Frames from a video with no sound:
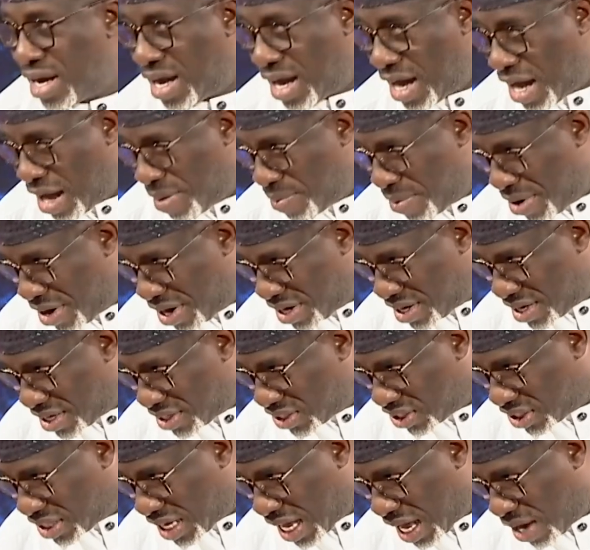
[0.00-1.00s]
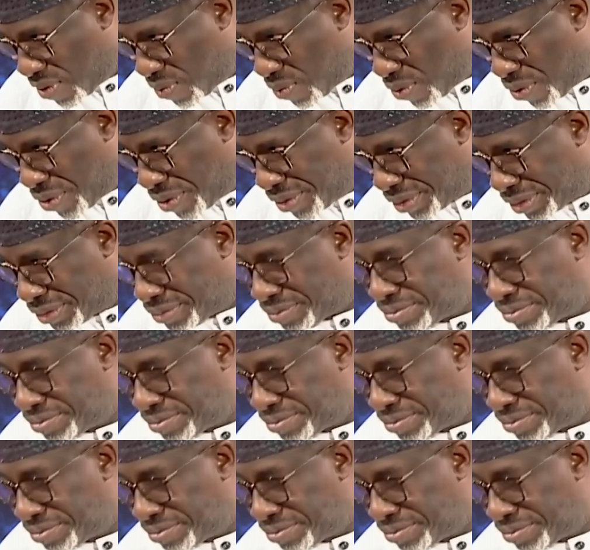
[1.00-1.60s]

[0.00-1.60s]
American-style one,